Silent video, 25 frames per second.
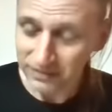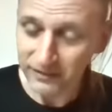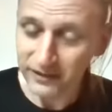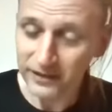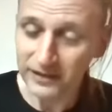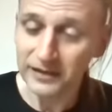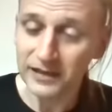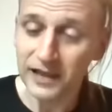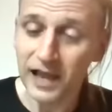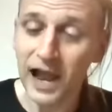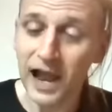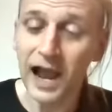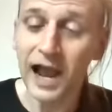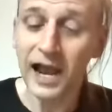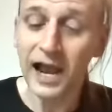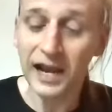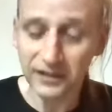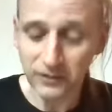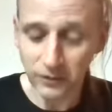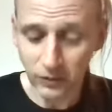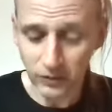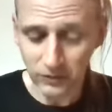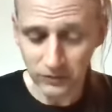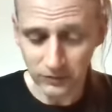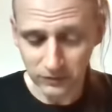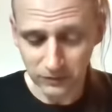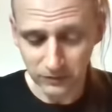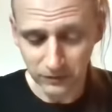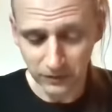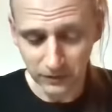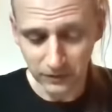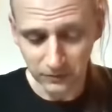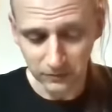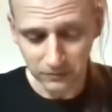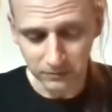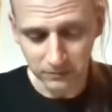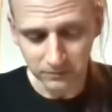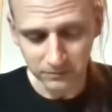think I don't
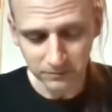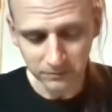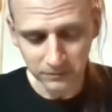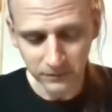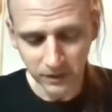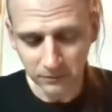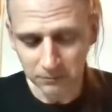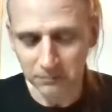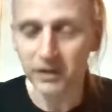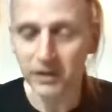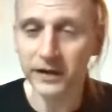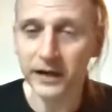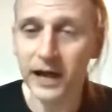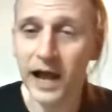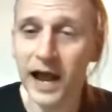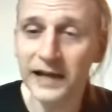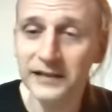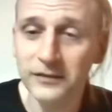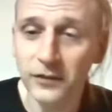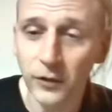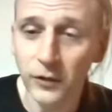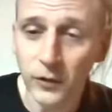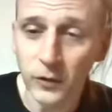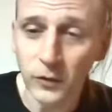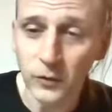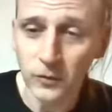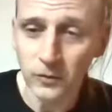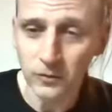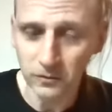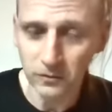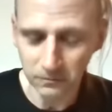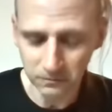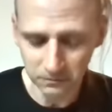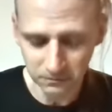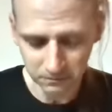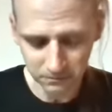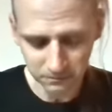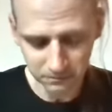know, but I do.
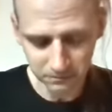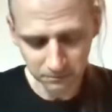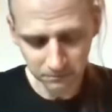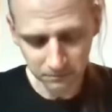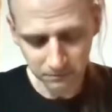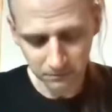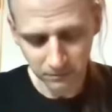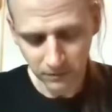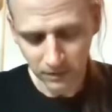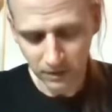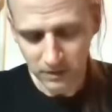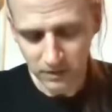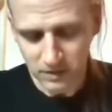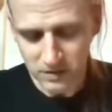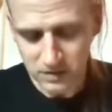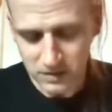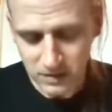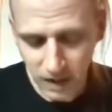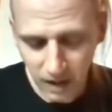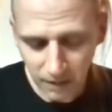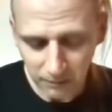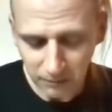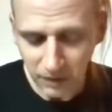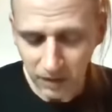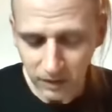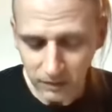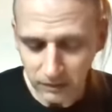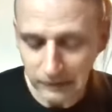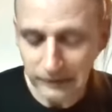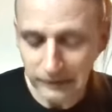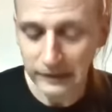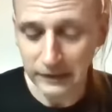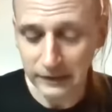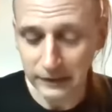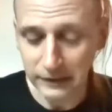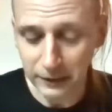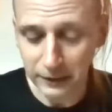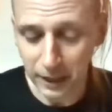Stop
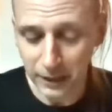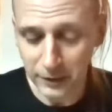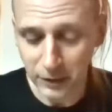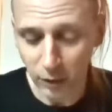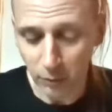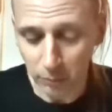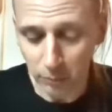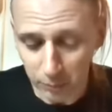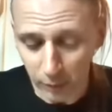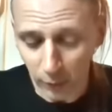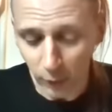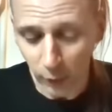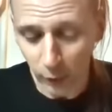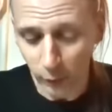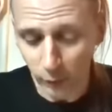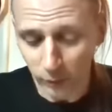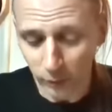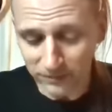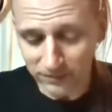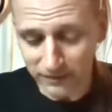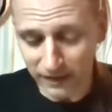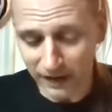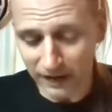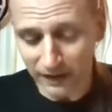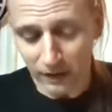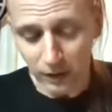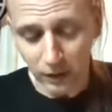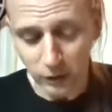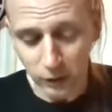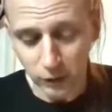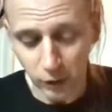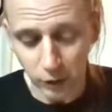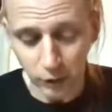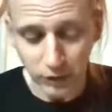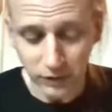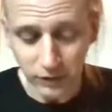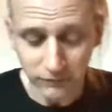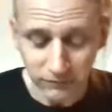leaning on your bow with that
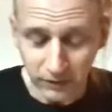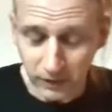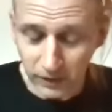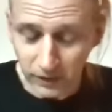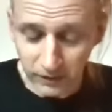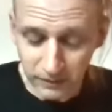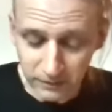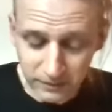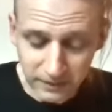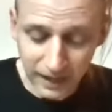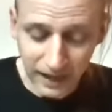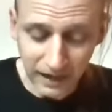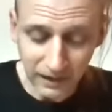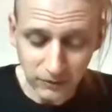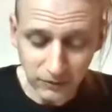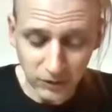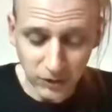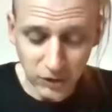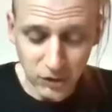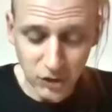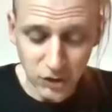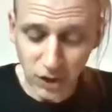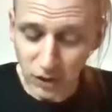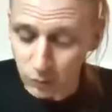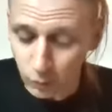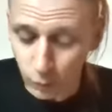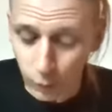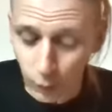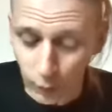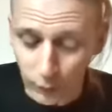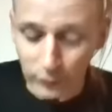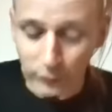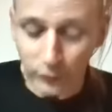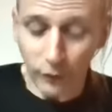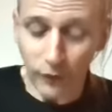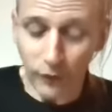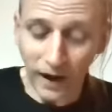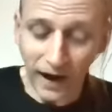look of negligent
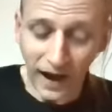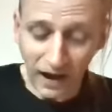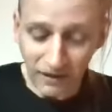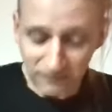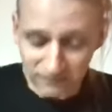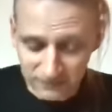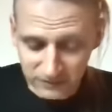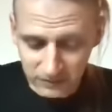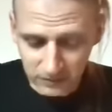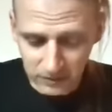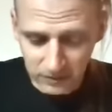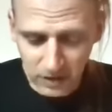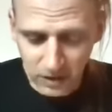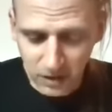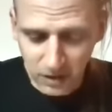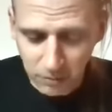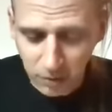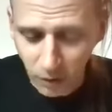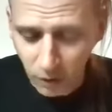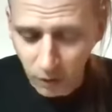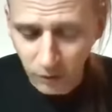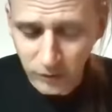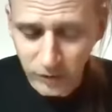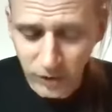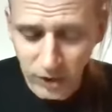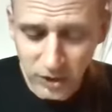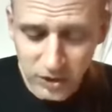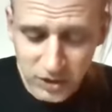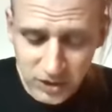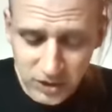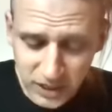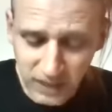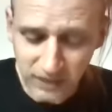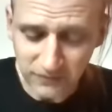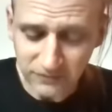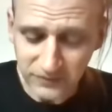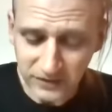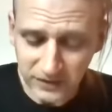woodcraft. Pull
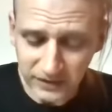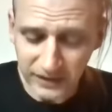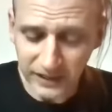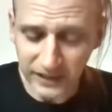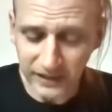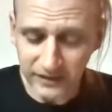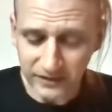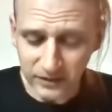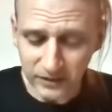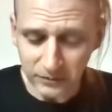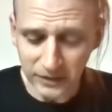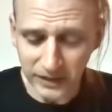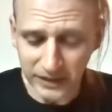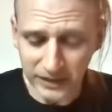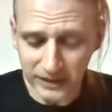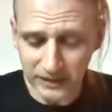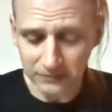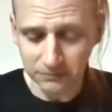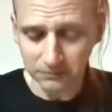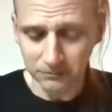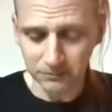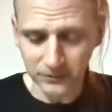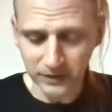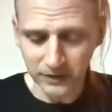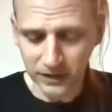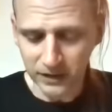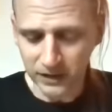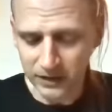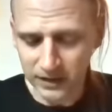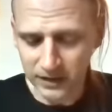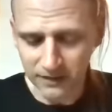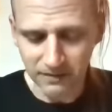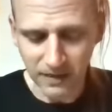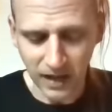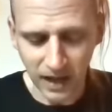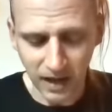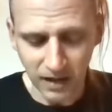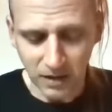yourself together, man.
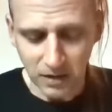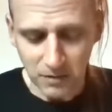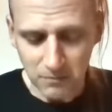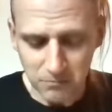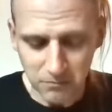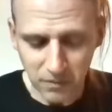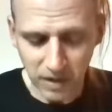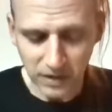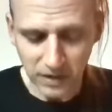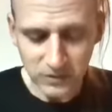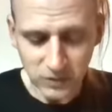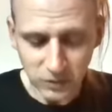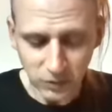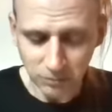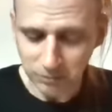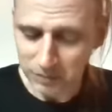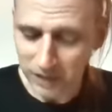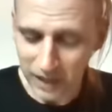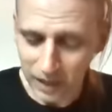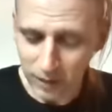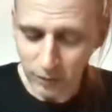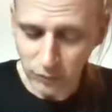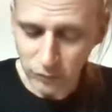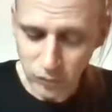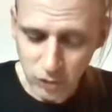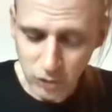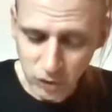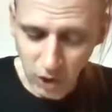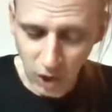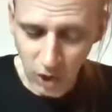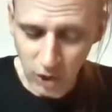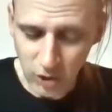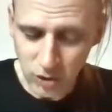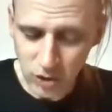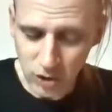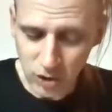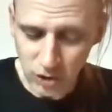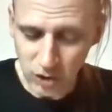Get that muscle-bound
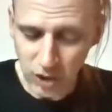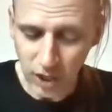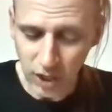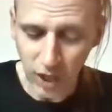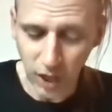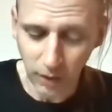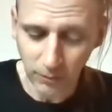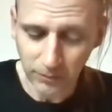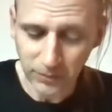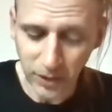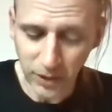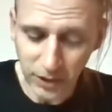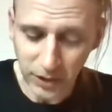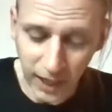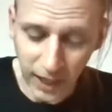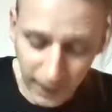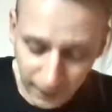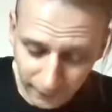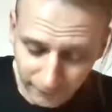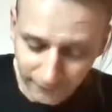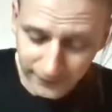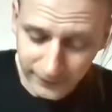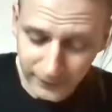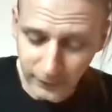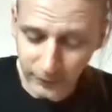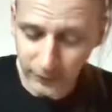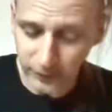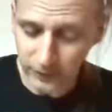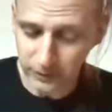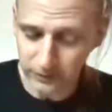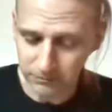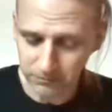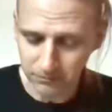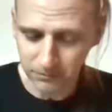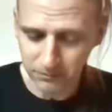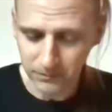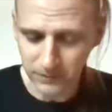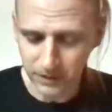sergeant to help you carry
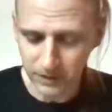her.